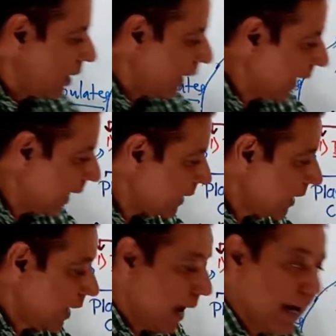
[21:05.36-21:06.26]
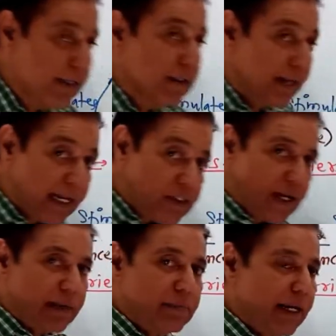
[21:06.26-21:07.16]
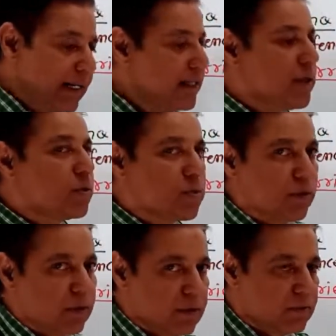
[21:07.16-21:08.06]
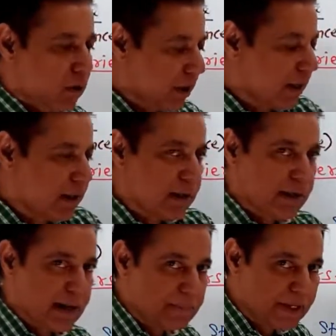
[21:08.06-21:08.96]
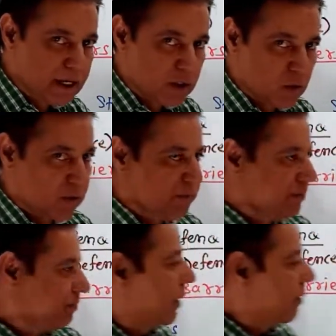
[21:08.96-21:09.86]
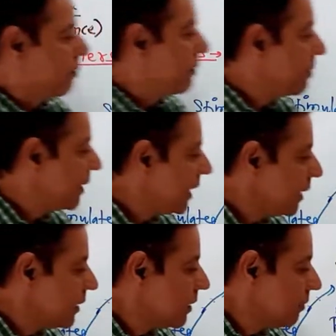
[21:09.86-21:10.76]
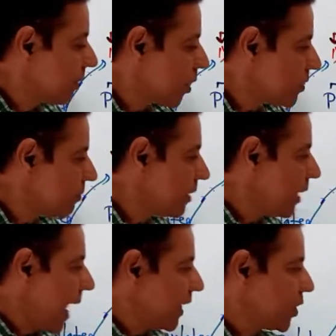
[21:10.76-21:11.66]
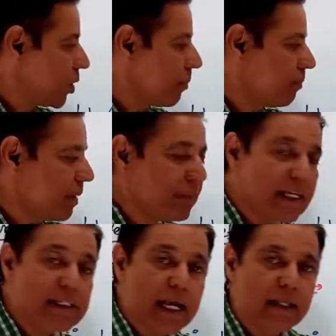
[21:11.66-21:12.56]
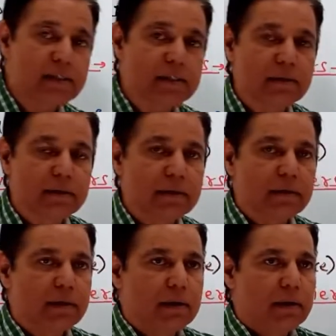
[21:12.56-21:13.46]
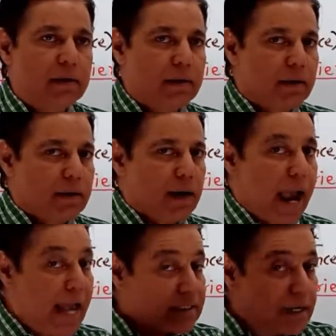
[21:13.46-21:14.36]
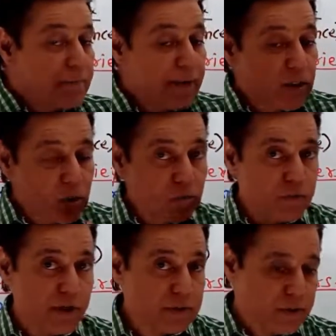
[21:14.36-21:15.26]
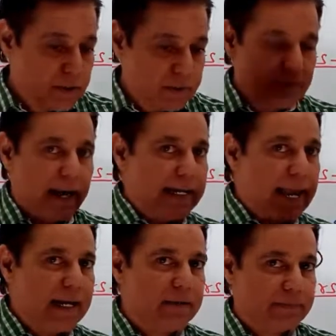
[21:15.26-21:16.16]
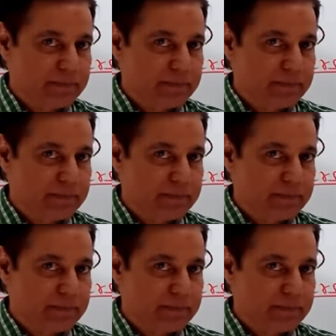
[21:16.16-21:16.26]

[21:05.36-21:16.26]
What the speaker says: and at next time it is useful for rapid control. Memory, because of the action of memory cells, as compared to first attack